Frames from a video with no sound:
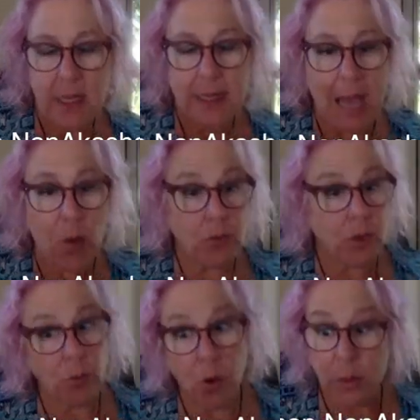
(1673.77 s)
Now,
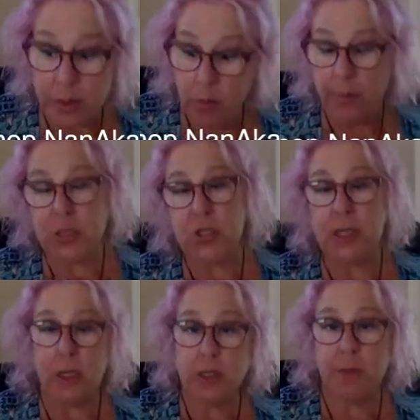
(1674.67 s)
don't go into a bunch of
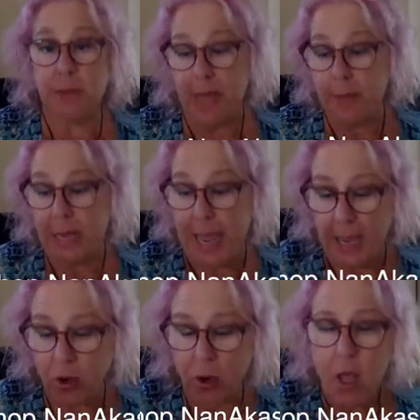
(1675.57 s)
guilt and blame and
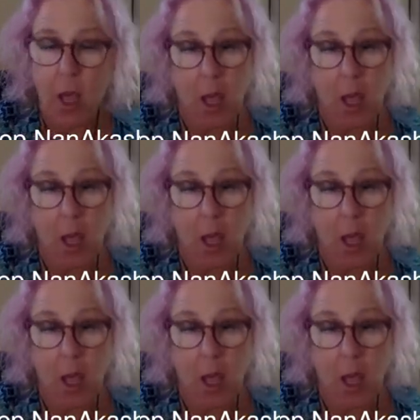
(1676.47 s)
anger.